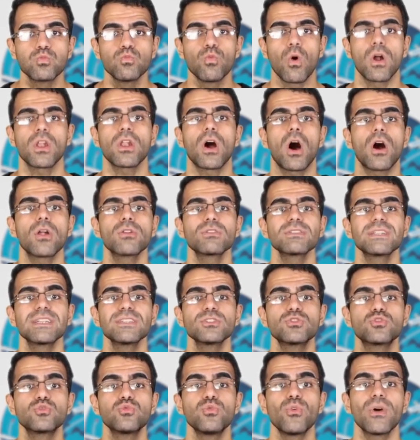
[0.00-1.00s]

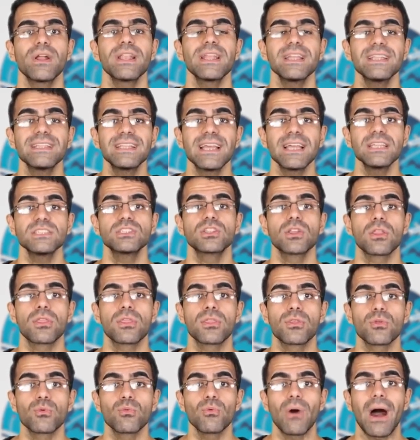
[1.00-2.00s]
120 days
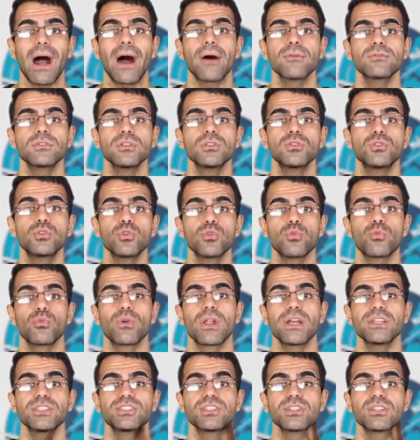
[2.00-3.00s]
throughout the
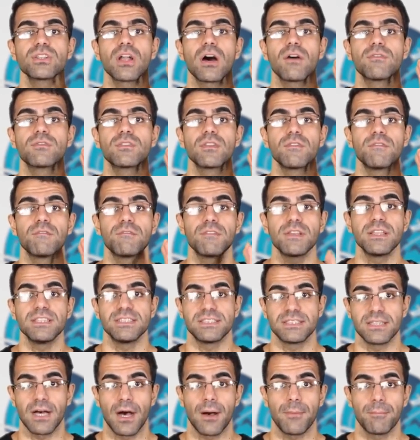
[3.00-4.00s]
duration of the
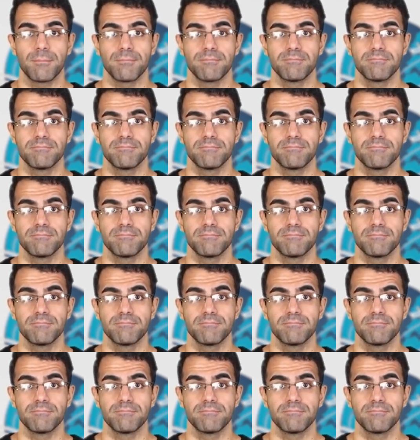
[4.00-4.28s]
visa.